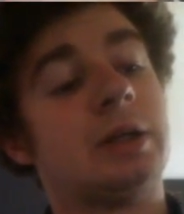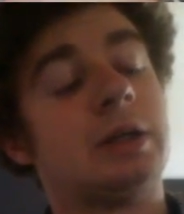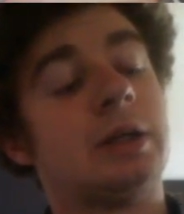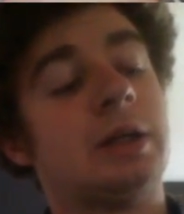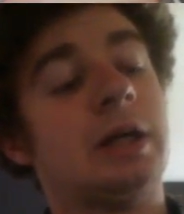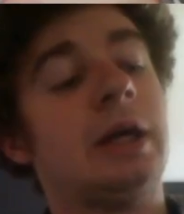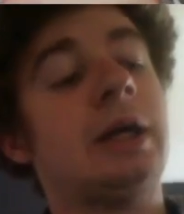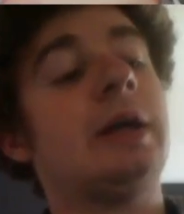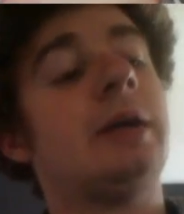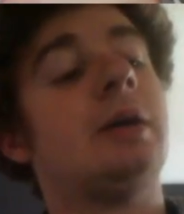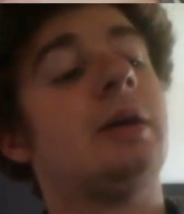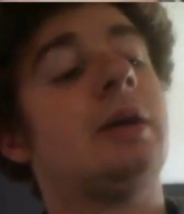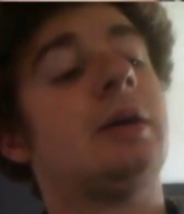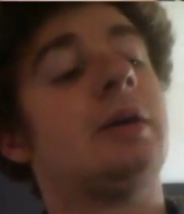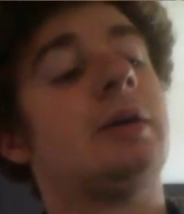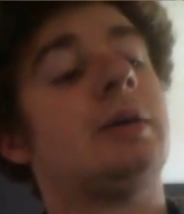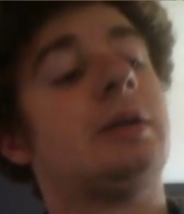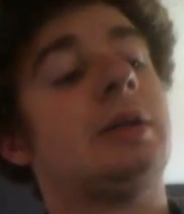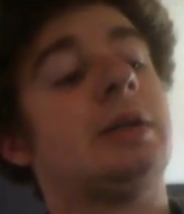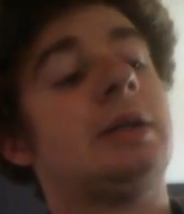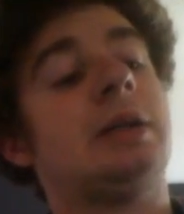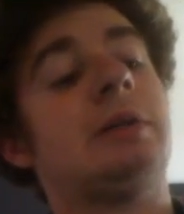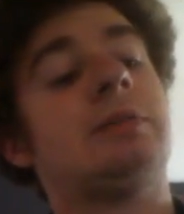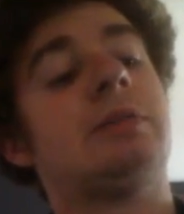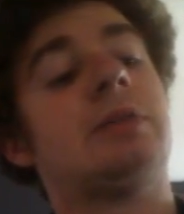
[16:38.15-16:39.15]
Right,
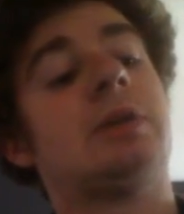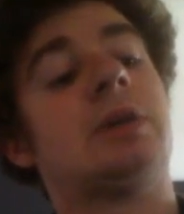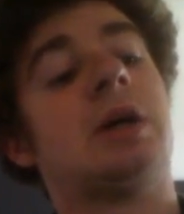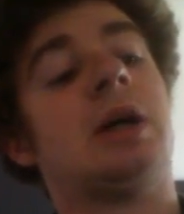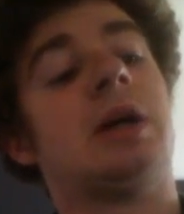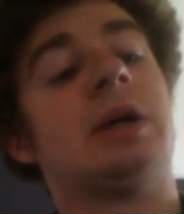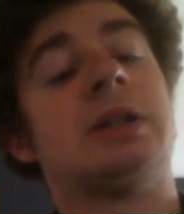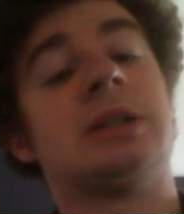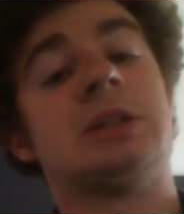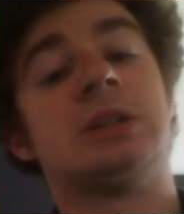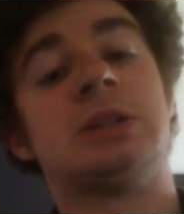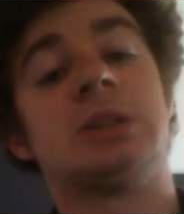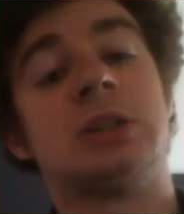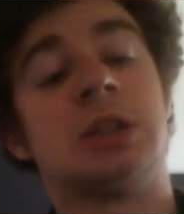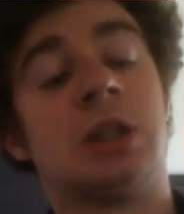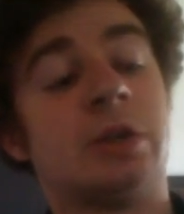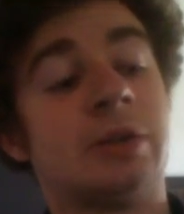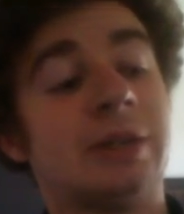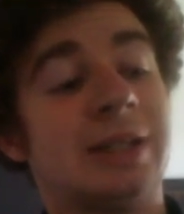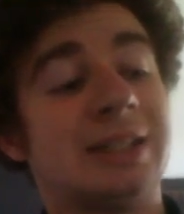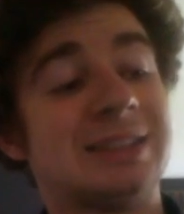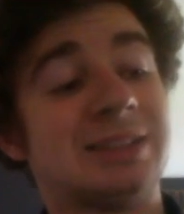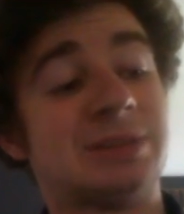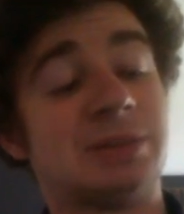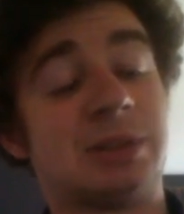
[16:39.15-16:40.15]
you have the card on the soul
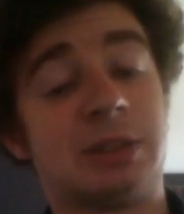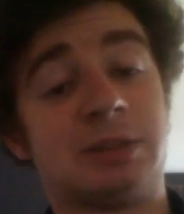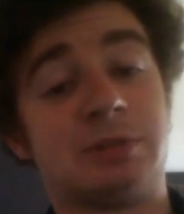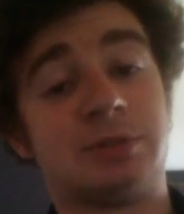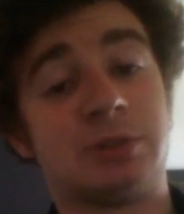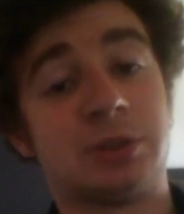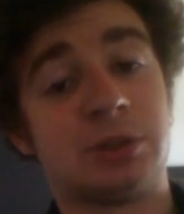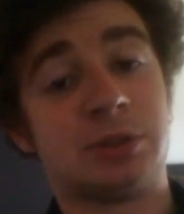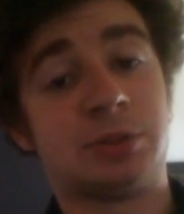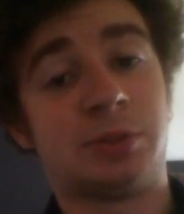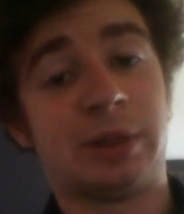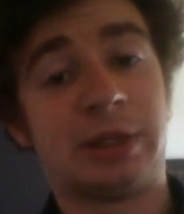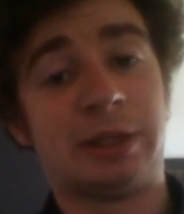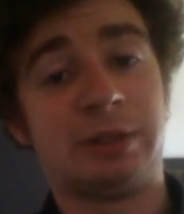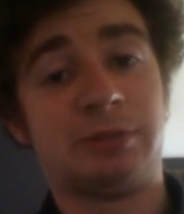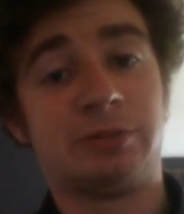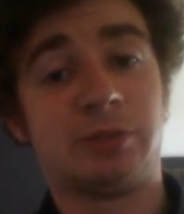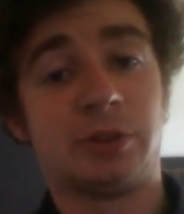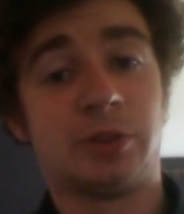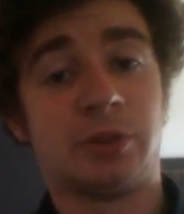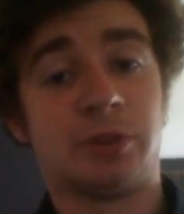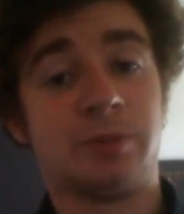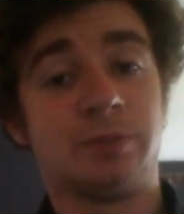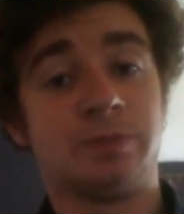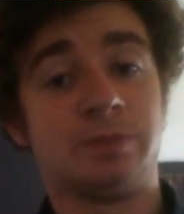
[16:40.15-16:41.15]
that's swinging for a 24.